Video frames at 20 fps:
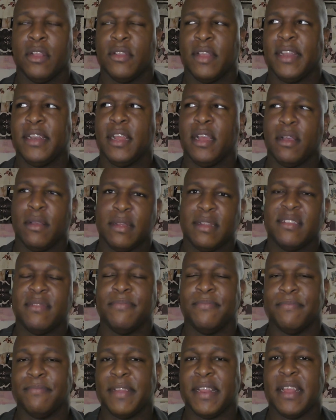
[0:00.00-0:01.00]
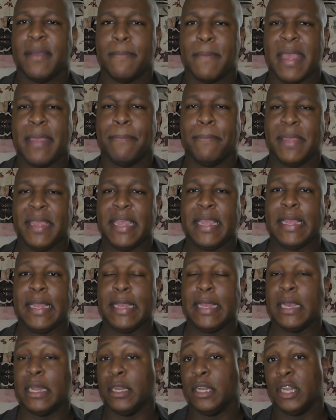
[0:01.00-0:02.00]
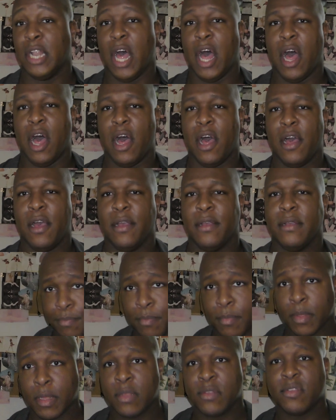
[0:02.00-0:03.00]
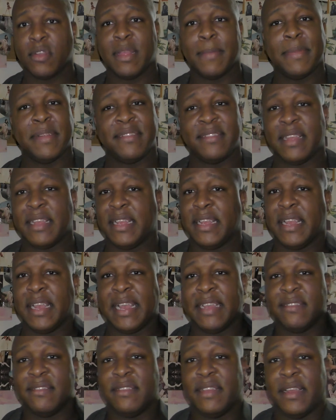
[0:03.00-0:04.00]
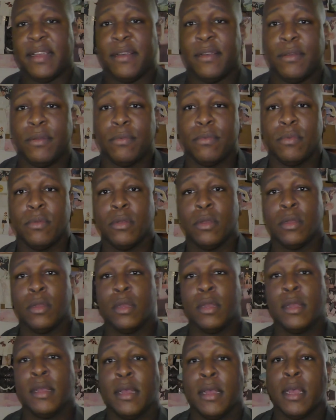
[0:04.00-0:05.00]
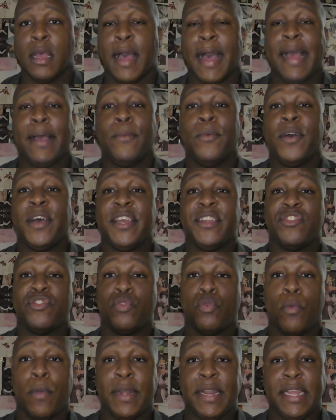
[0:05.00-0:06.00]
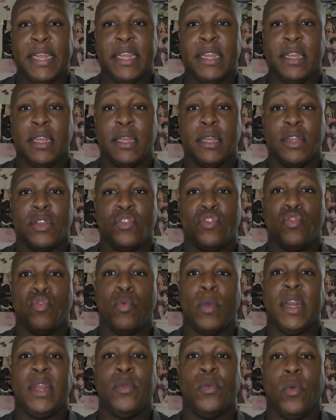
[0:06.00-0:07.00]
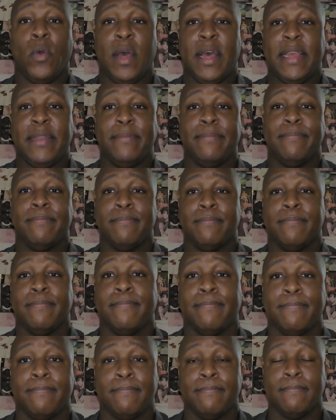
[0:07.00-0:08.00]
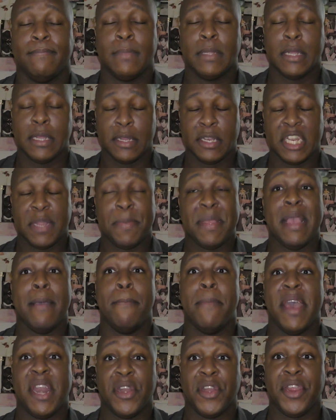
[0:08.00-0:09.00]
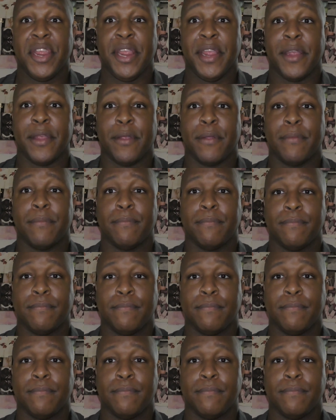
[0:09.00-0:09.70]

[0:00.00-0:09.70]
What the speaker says: I know this video might be long. So let me just let you guys know, I want 2021 to be a better year.